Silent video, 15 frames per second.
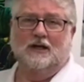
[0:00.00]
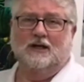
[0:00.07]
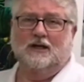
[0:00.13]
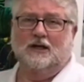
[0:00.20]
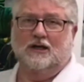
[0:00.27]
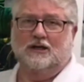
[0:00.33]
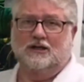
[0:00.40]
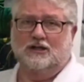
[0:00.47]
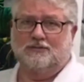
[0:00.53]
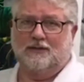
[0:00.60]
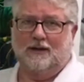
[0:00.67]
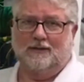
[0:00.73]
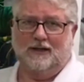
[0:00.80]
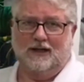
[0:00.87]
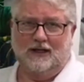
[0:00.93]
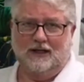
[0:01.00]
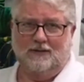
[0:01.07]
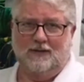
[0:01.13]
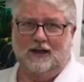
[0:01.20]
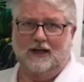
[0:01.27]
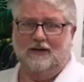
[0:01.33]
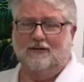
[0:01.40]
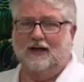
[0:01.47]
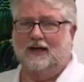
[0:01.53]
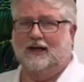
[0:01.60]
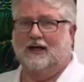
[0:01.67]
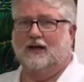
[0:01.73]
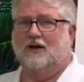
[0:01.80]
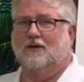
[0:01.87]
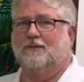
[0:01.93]
she's probably incubating right
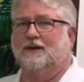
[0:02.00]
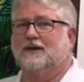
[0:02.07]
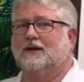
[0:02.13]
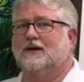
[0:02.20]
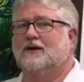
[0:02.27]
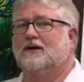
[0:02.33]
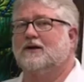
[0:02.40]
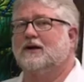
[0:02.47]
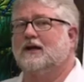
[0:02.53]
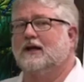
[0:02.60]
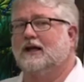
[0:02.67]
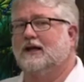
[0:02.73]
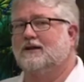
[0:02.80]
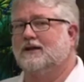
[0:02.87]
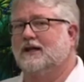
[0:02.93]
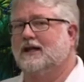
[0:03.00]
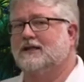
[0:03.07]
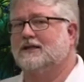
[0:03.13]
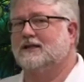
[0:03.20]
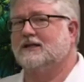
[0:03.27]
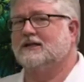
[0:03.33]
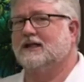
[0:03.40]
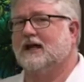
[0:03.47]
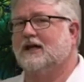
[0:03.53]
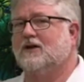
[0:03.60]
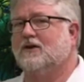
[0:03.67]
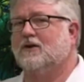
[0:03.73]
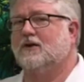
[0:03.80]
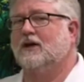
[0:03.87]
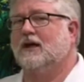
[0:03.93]
now, but they're in the nesting
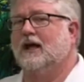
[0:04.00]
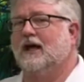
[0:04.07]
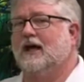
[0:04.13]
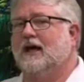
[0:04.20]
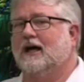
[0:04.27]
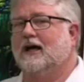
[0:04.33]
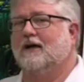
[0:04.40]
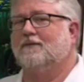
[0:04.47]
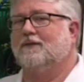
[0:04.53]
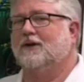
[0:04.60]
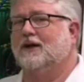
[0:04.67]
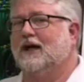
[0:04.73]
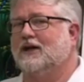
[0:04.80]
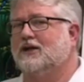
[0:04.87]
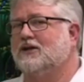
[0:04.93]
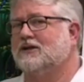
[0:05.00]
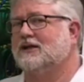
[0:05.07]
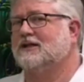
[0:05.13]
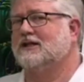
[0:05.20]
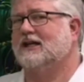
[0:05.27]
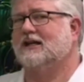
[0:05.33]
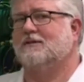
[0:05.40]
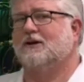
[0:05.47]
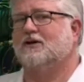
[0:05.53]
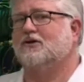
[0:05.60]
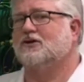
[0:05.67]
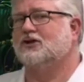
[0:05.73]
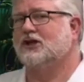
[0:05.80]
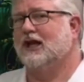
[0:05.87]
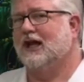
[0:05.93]
cycle. You're not usually seeing them on your
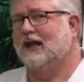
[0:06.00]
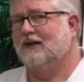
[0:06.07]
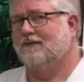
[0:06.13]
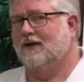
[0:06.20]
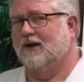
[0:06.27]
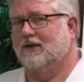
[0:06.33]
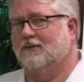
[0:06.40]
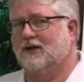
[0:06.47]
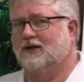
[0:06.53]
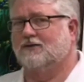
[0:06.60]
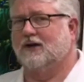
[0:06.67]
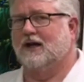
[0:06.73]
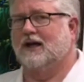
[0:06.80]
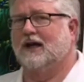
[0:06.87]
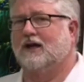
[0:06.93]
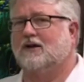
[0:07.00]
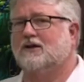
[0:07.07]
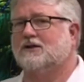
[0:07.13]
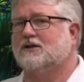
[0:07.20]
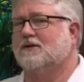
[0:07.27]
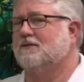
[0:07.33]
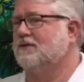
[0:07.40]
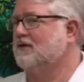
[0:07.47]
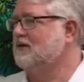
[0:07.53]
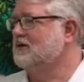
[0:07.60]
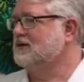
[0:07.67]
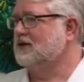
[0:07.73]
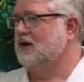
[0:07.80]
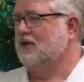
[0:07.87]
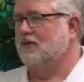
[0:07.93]
jelly very much right now because they're
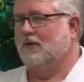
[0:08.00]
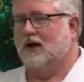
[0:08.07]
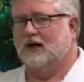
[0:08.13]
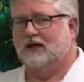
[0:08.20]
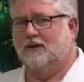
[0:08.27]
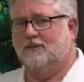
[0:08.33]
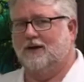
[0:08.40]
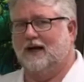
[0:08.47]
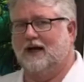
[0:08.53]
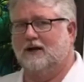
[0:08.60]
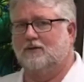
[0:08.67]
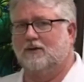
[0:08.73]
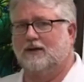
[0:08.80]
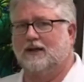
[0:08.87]
so occupied with